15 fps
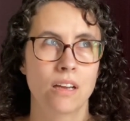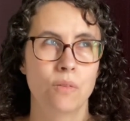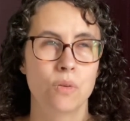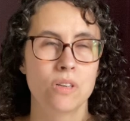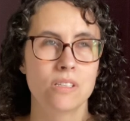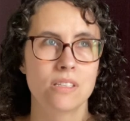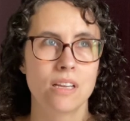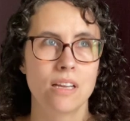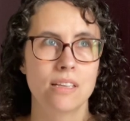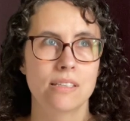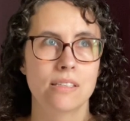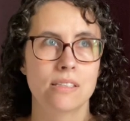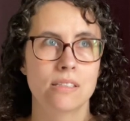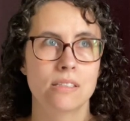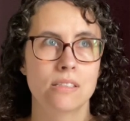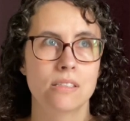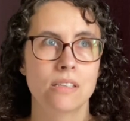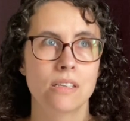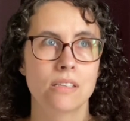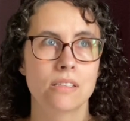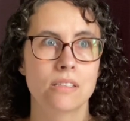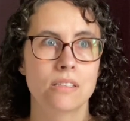I want to say
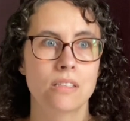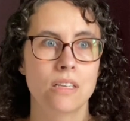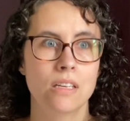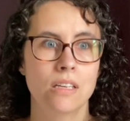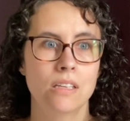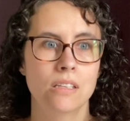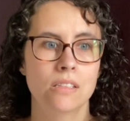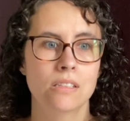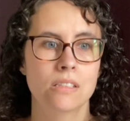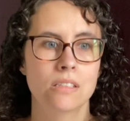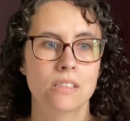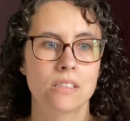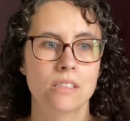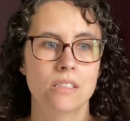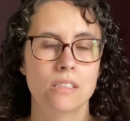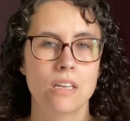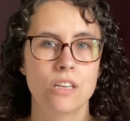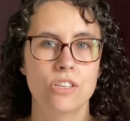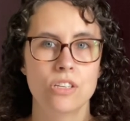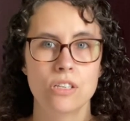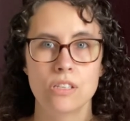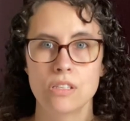16
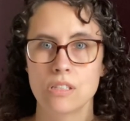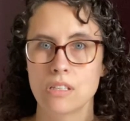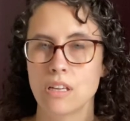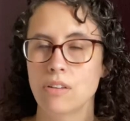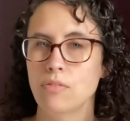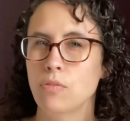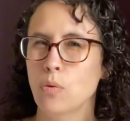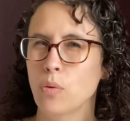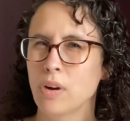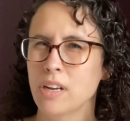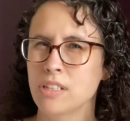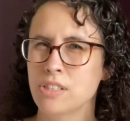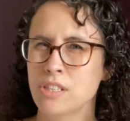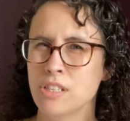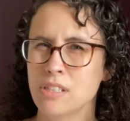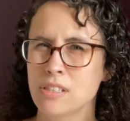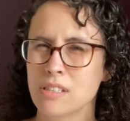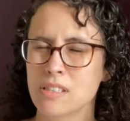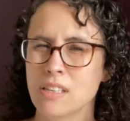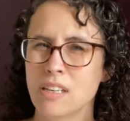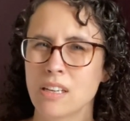stitches in 4 inches.